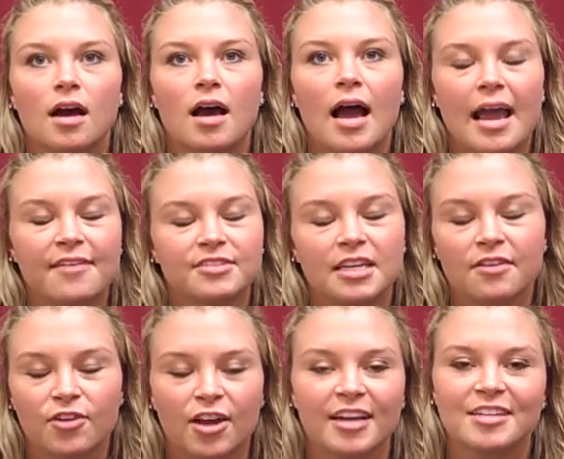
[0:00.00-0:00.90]
I have to
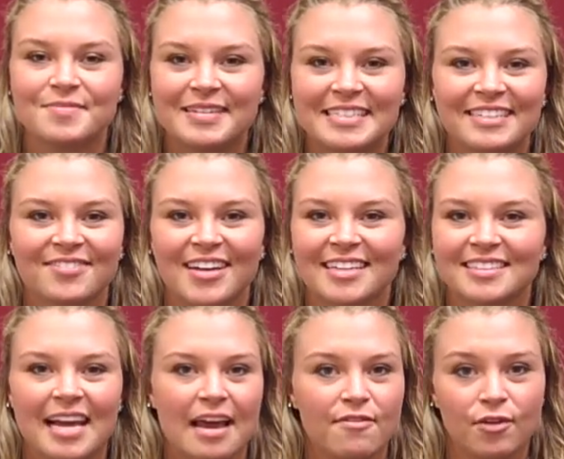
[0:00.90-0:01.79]
give credit to my defense.
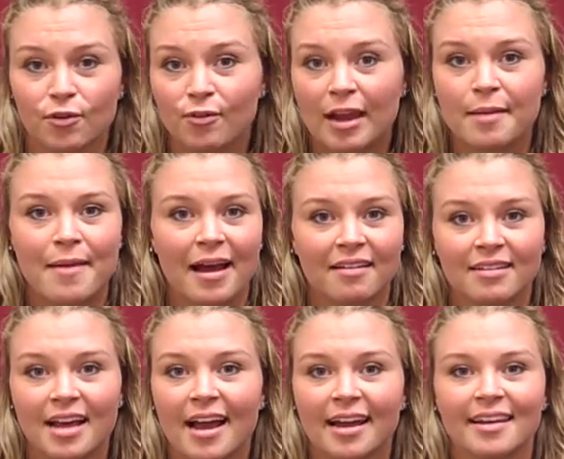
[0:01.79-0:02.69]
I have a great back
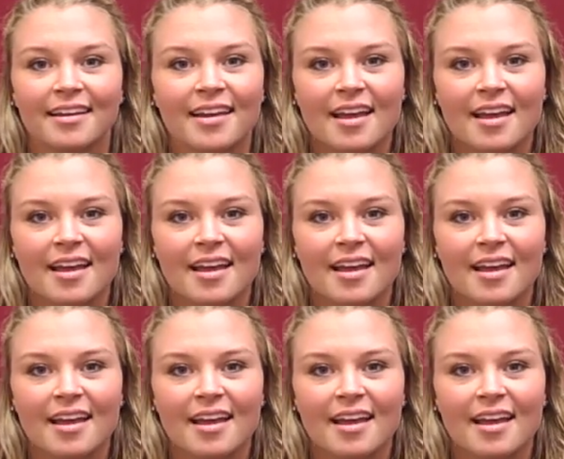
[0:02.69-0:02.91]
line,